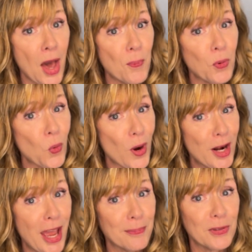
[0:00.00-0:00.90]
But what
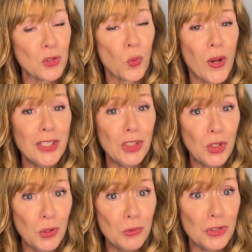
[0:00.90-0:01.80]
happens when
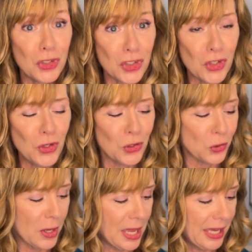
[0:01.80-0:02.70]
you
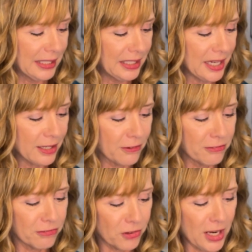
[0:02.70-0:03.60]
do get a
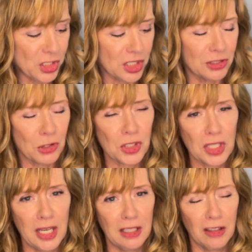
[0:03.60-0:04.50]
fresh
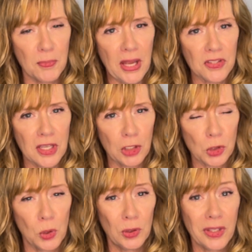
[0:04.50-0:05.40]
understanding about
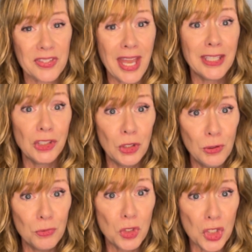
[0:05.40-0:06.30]
sexual wholeness and
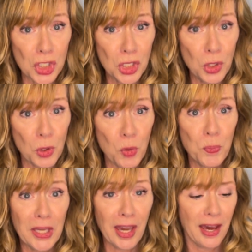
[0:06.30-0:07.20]
you do
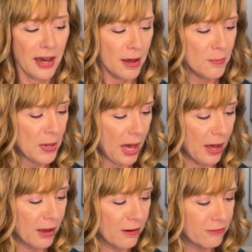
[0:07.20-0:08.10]
become
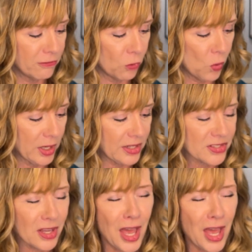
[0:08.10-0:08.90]
a voice?